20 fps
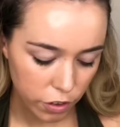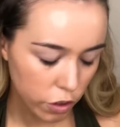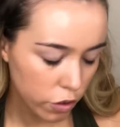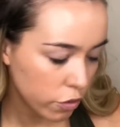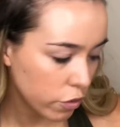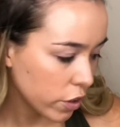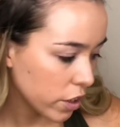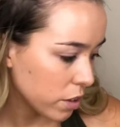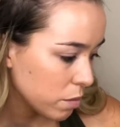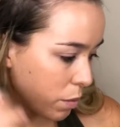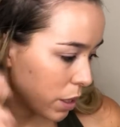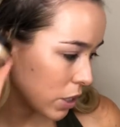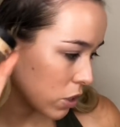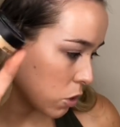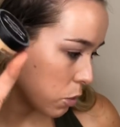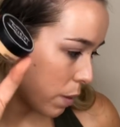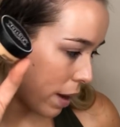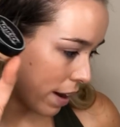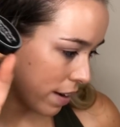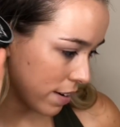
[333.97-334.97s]
So for the
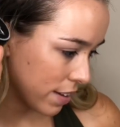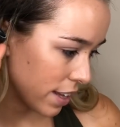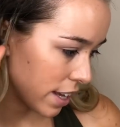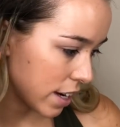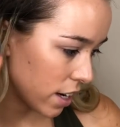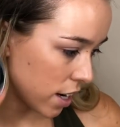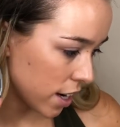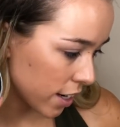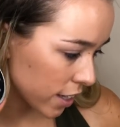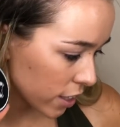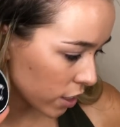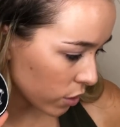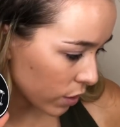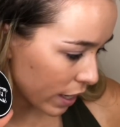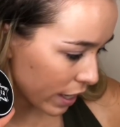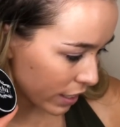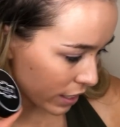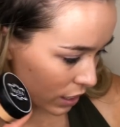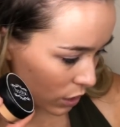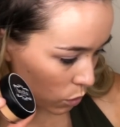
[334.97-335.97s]
mineral powder then, I know
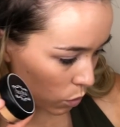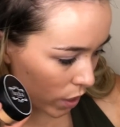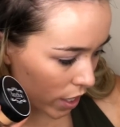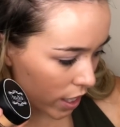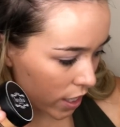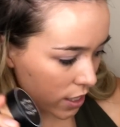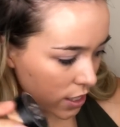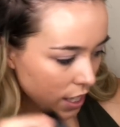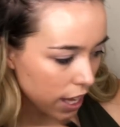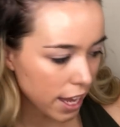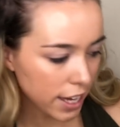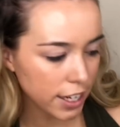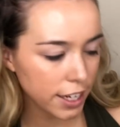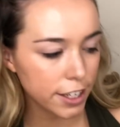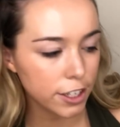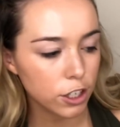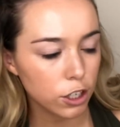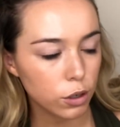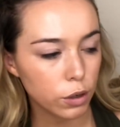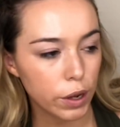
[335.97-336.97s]
how this works. And
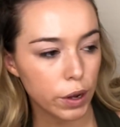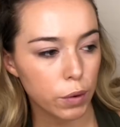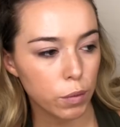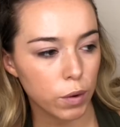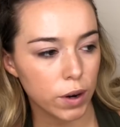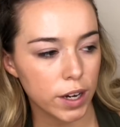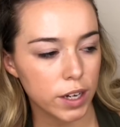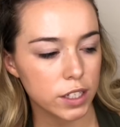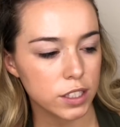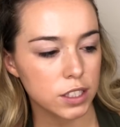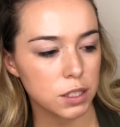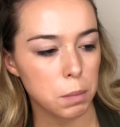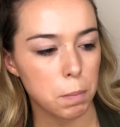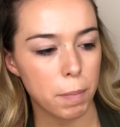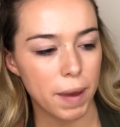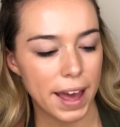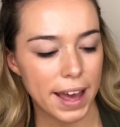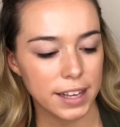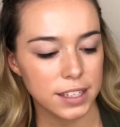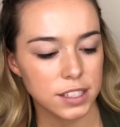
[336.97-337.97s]
I know it works the
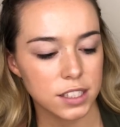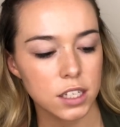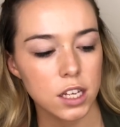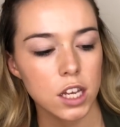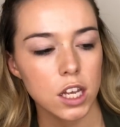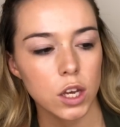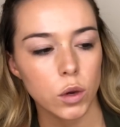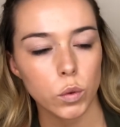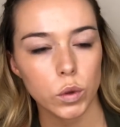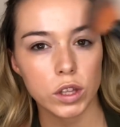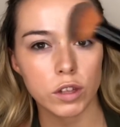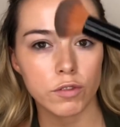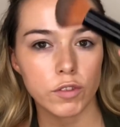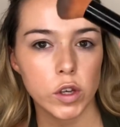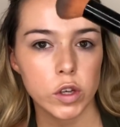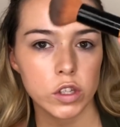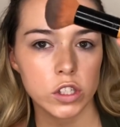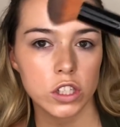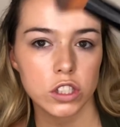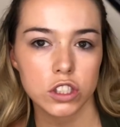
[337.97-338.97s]
best with
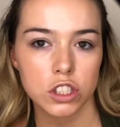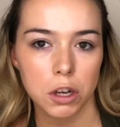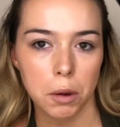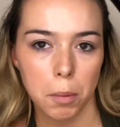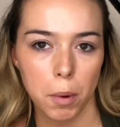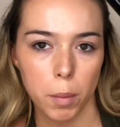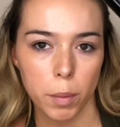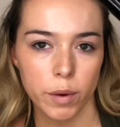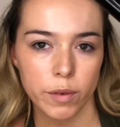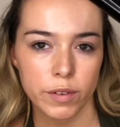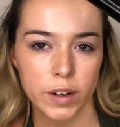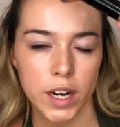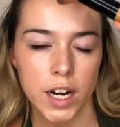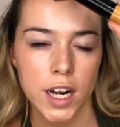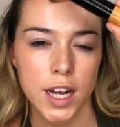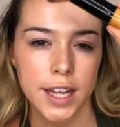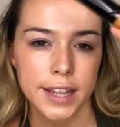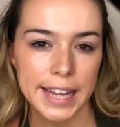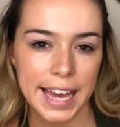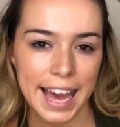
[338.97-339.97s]
the Fuschia Jumbo Buffer.
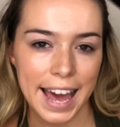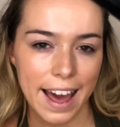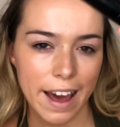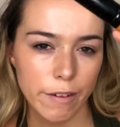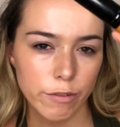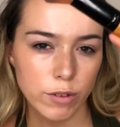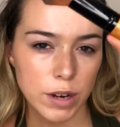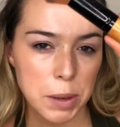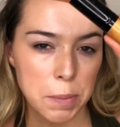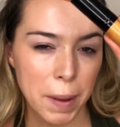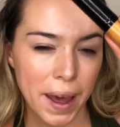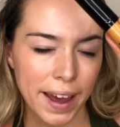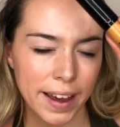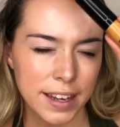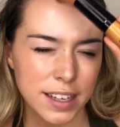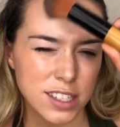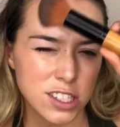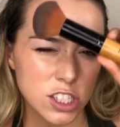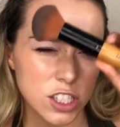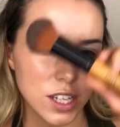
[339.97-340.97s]
They have
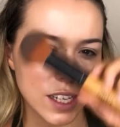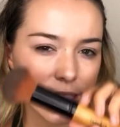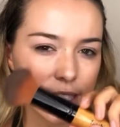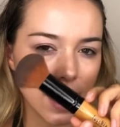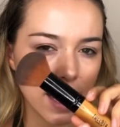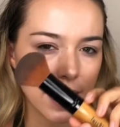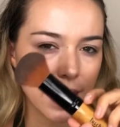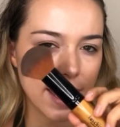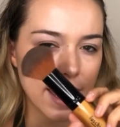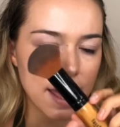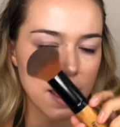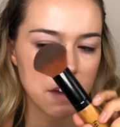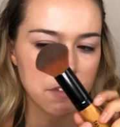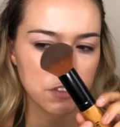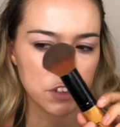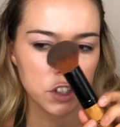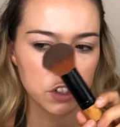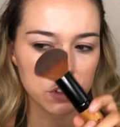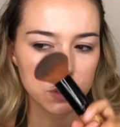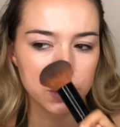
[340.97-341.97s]
repackaged this and I
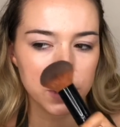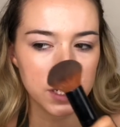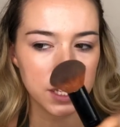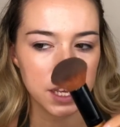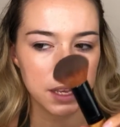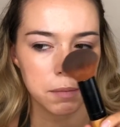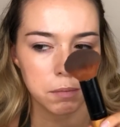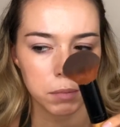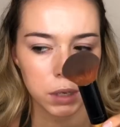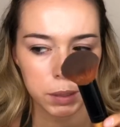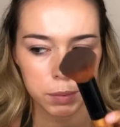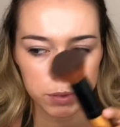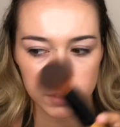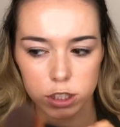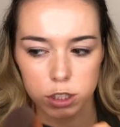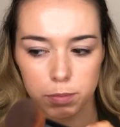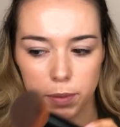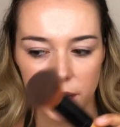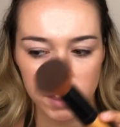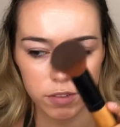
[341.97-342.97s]
have another one in my
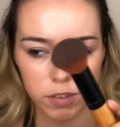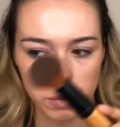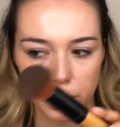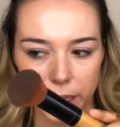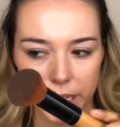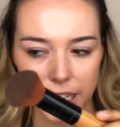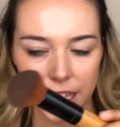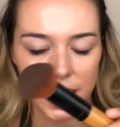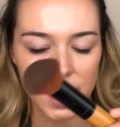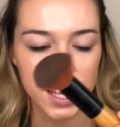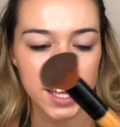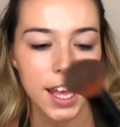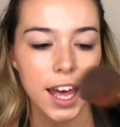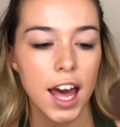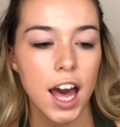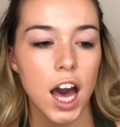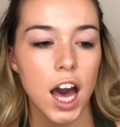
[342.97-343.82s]
brush belt for my kit.